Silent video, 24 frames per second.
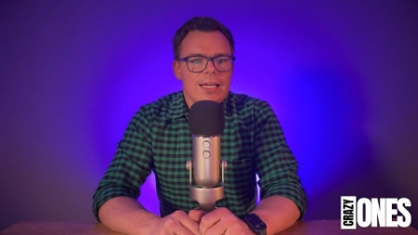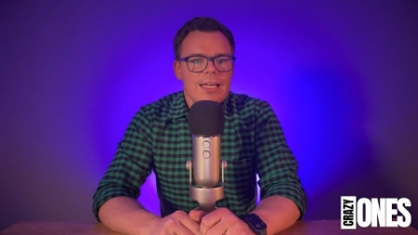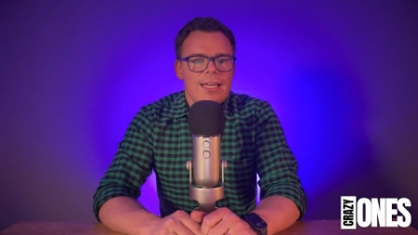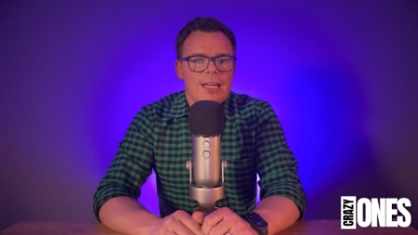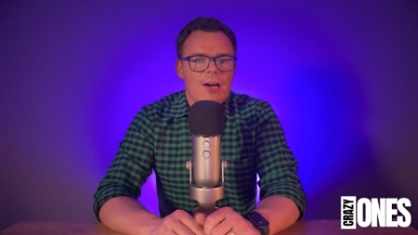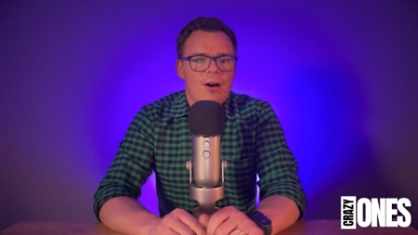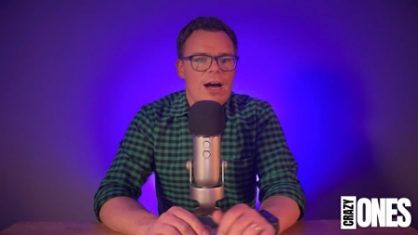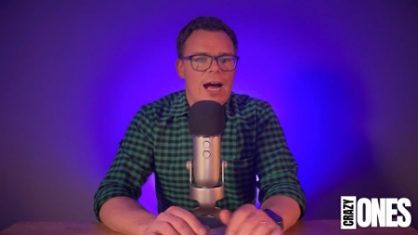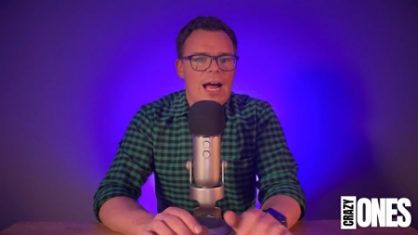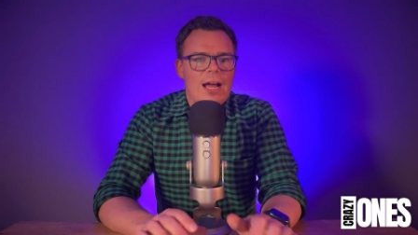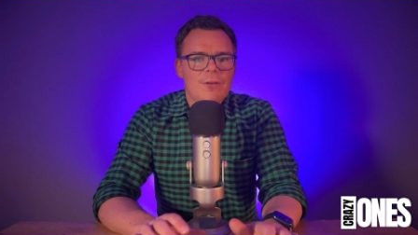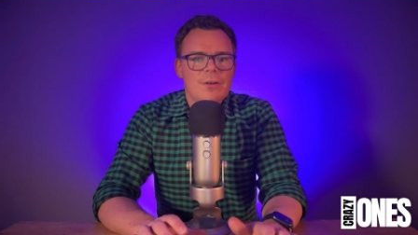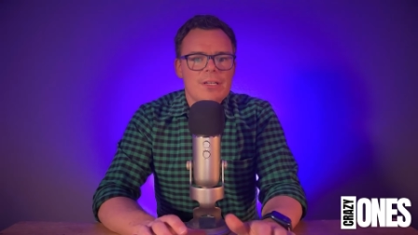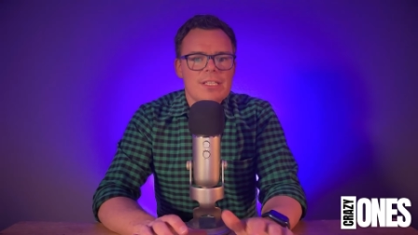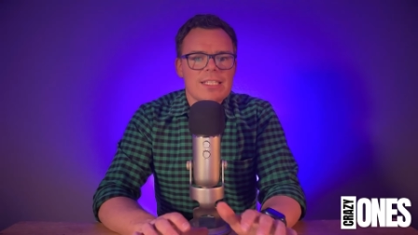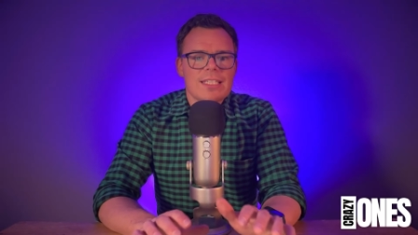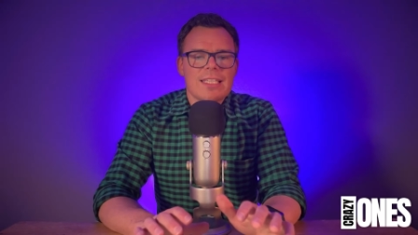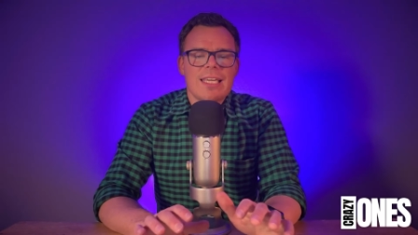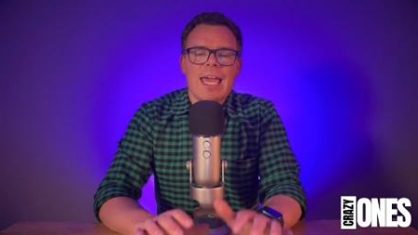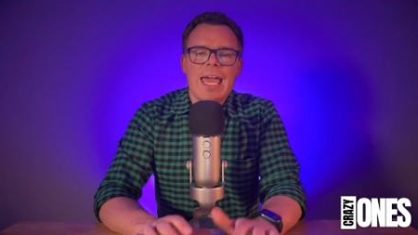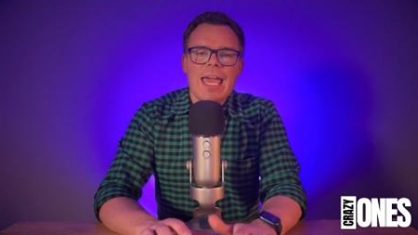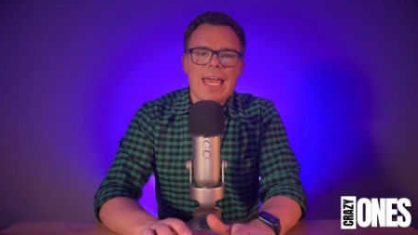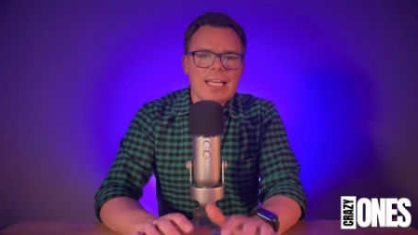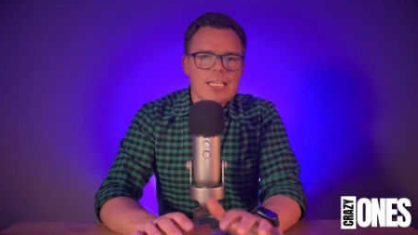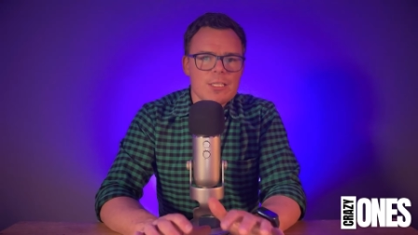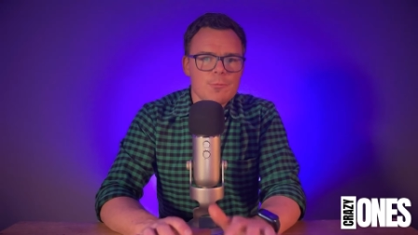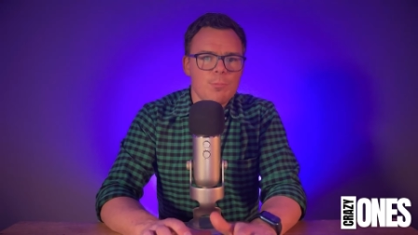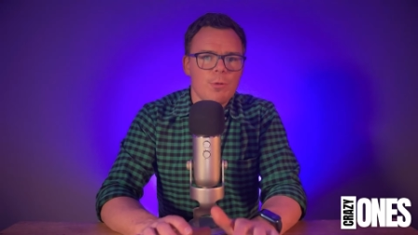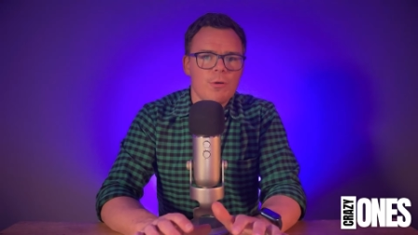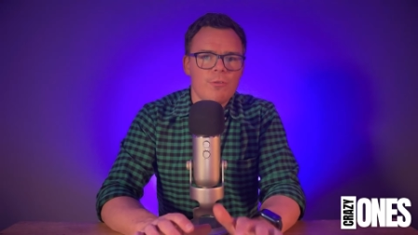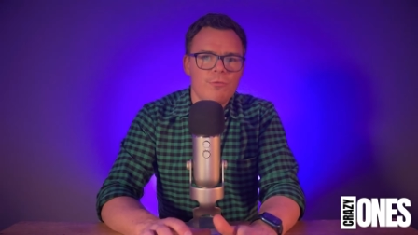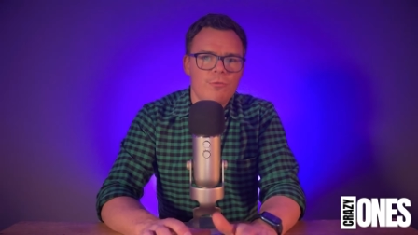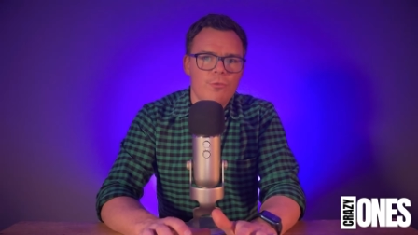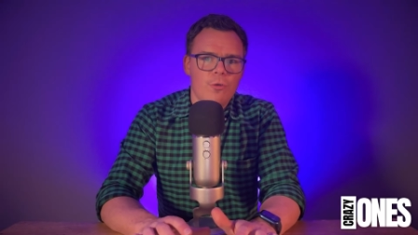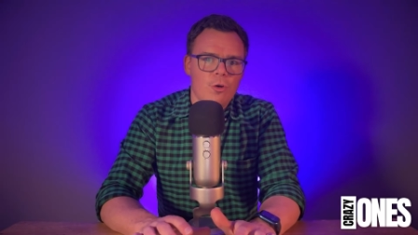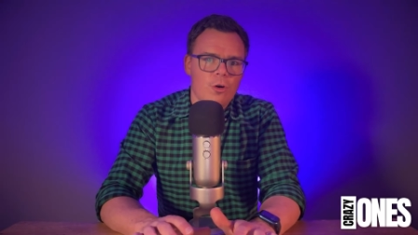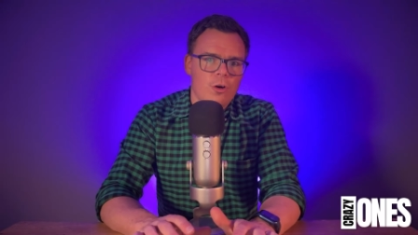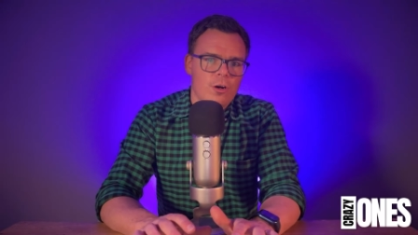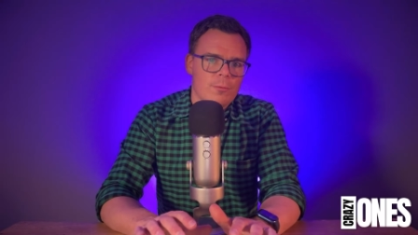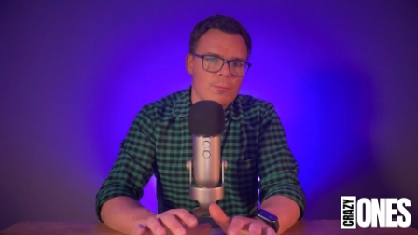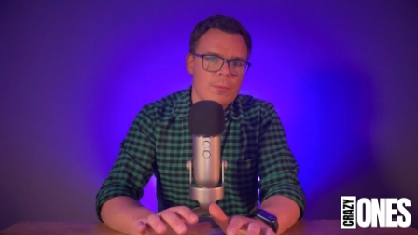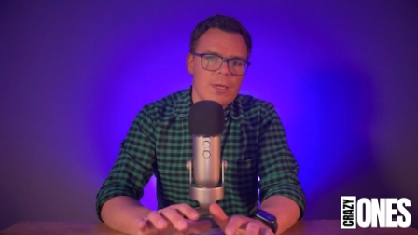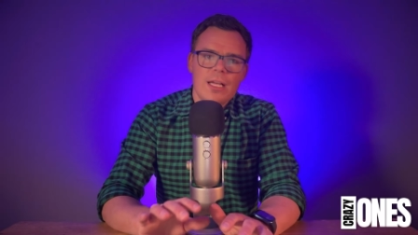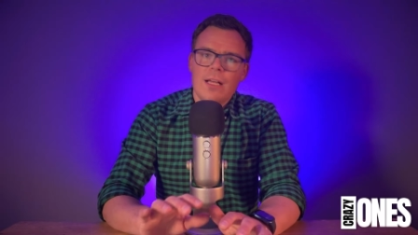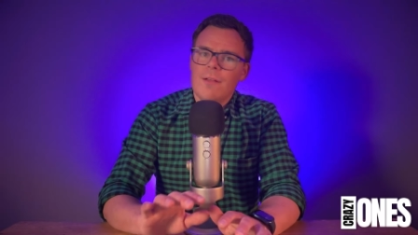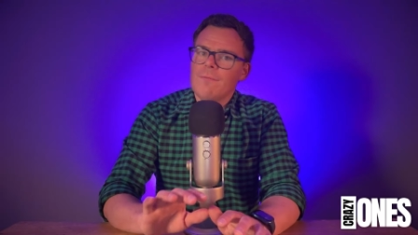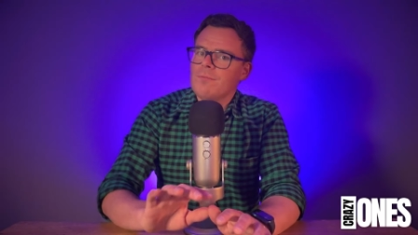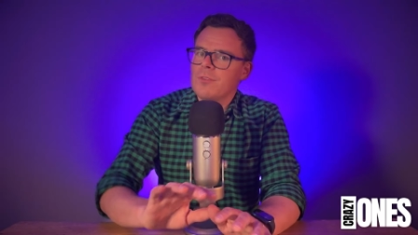Now, Iris can't perform
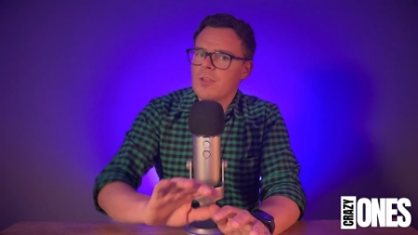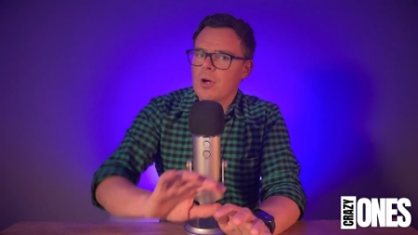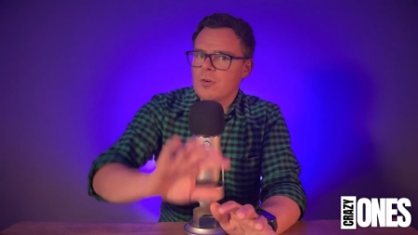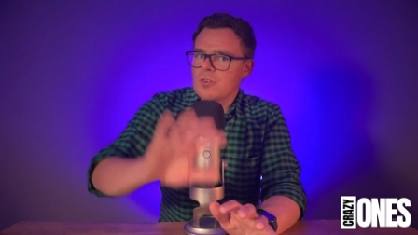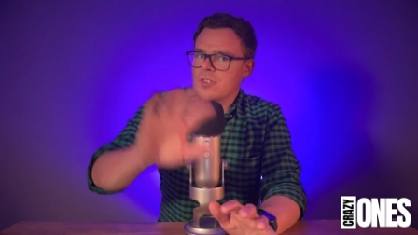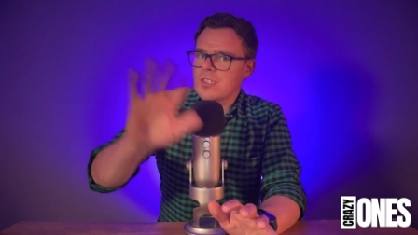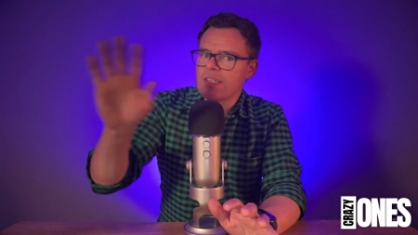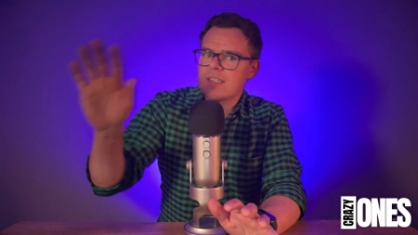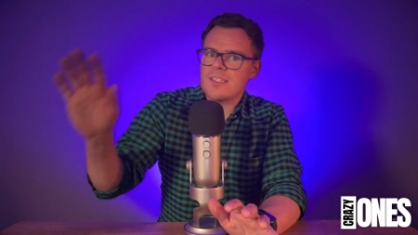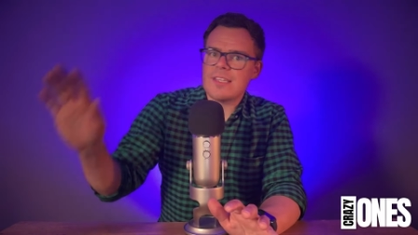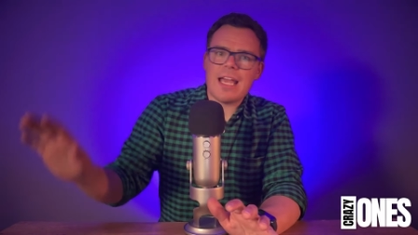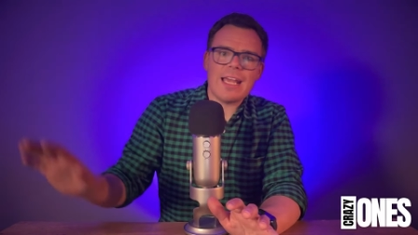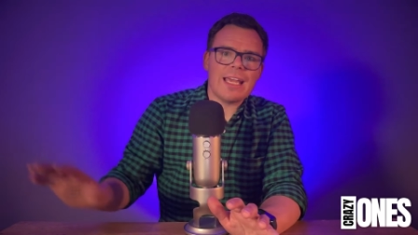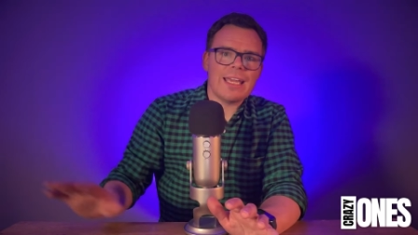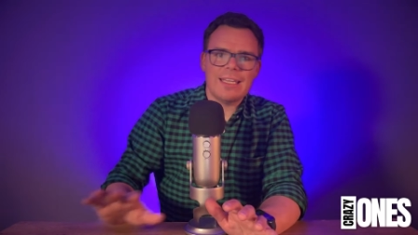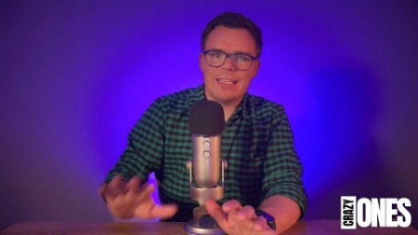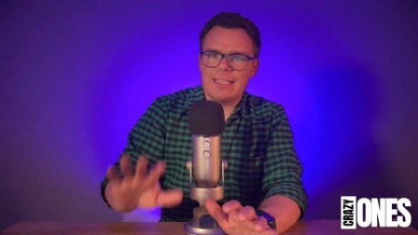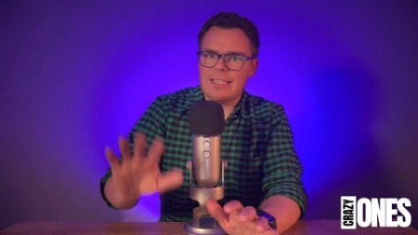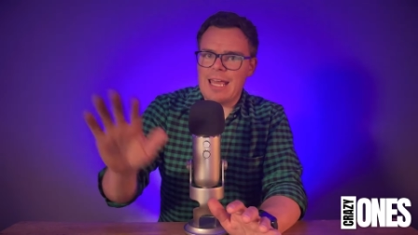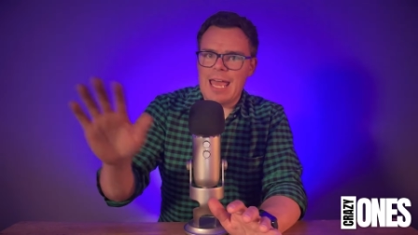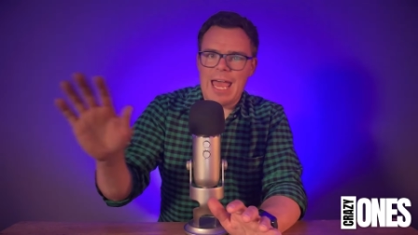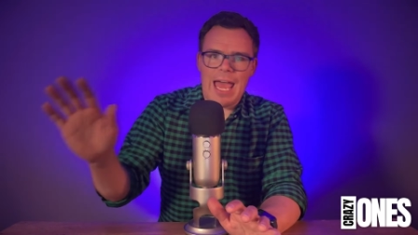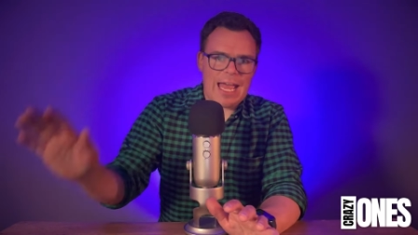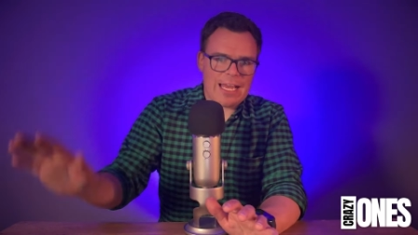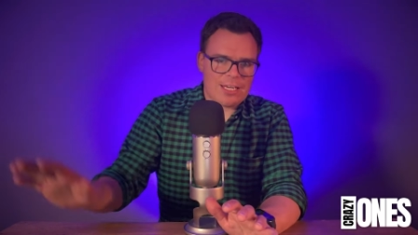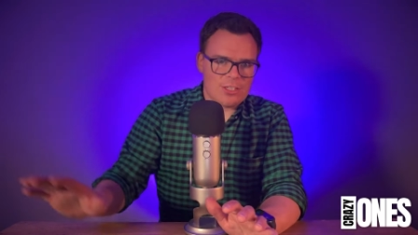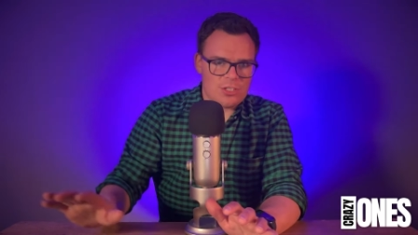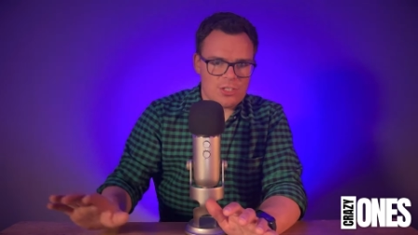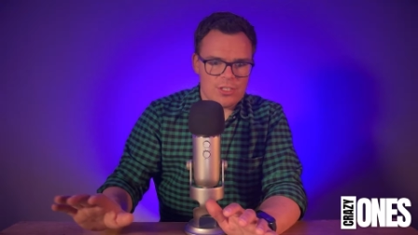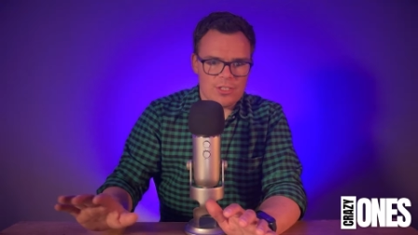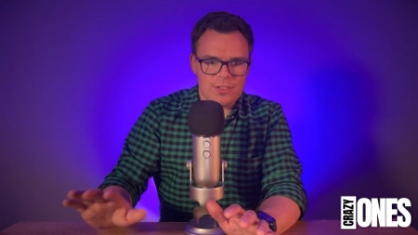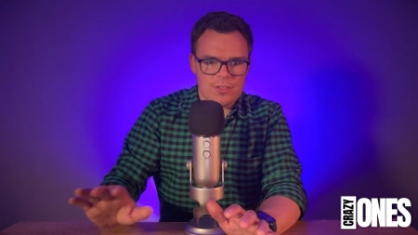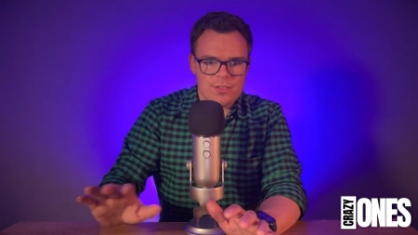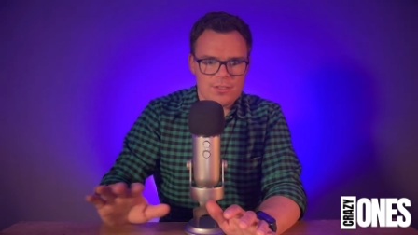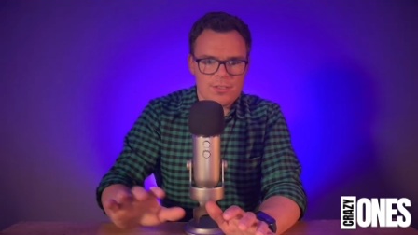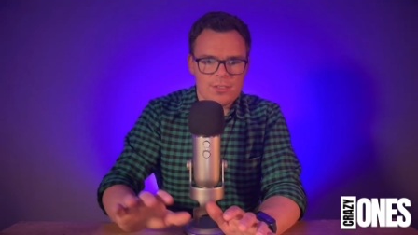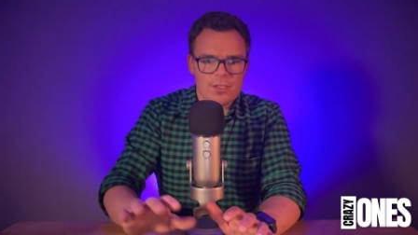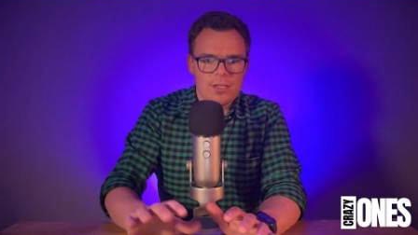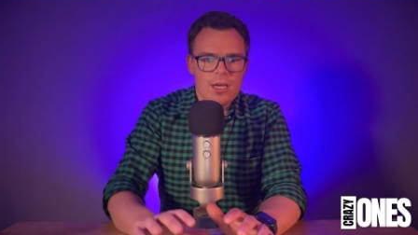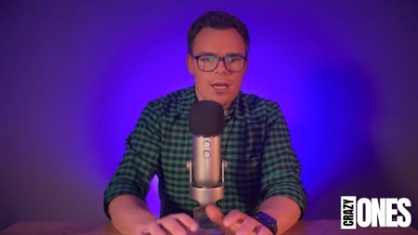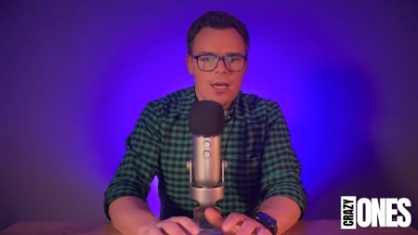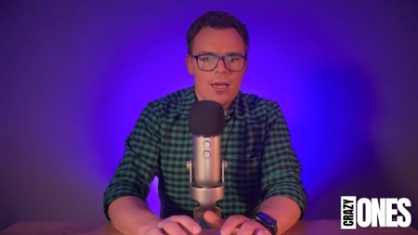those second actions.